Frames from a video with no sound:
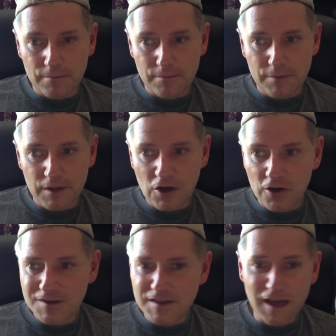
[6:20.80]

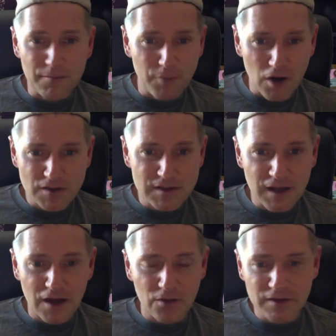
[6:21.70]
because he got boxed
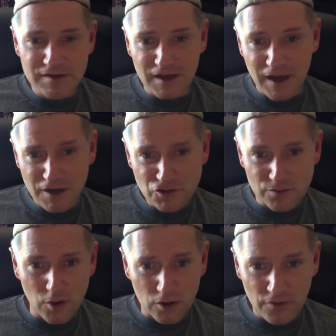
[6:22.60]
out. He's got extra
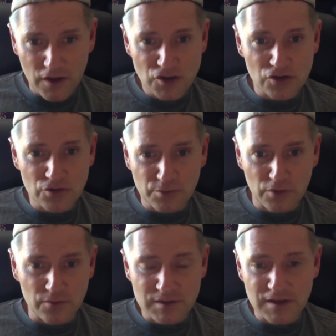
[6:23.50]
motivation to prove
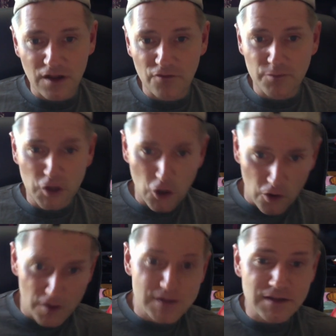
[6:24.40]
himself
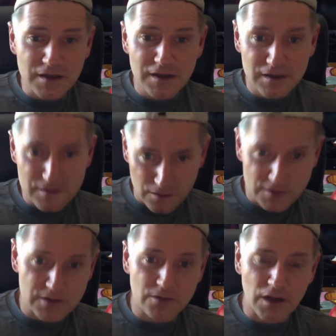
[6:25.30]
because he's
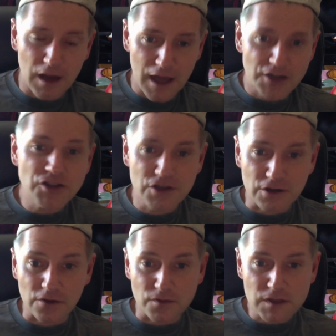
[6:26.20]
also in the last
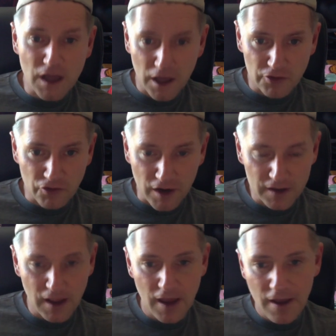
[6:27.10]
year of his contract.
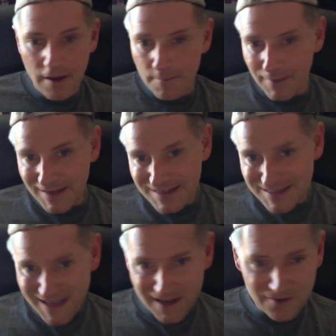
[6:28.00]
My
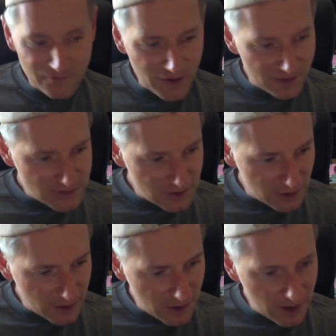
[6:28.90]
second
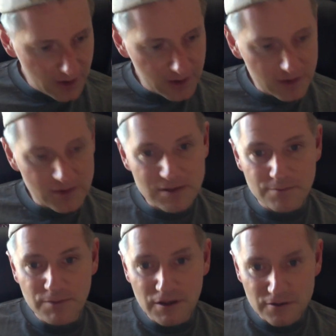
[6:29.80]
5-star guy is
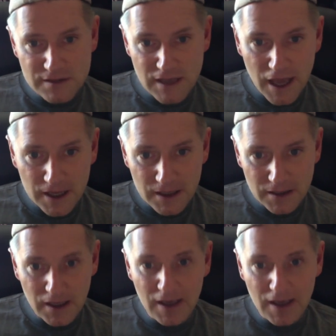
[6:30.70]
Peter Sagan.